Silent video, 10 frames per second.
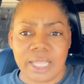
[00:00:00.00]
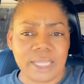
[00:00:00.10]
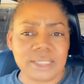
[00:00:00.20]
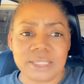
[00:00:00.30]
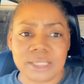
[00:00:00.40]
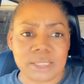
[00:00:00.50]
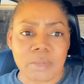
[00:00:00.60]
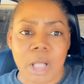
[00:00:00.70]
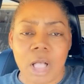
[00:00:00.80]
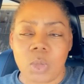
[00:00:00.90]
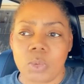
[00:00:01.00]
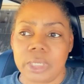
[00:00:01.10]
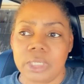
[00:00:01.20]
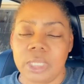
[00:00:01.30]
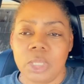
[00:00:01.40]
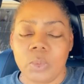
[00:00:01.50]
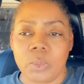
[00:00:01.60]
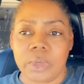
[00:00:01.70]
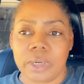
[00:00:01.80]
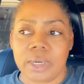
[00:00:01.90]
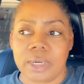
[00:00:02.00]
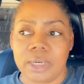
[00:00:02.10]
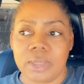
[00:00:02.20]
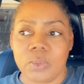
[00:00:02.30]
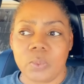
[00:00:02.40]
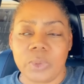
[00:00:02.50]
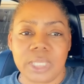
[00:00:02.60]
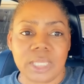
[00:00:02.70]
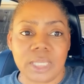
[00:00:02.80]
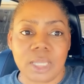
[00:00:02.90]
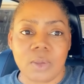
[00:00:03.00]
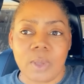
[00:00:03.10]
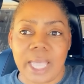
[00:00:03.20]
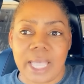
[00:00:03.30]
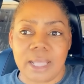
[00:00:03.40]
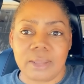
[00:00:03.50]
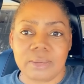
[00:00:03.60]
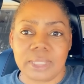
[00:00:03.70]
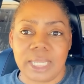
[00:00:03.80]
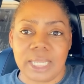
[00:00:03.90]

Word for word: like just a small one where we can go out,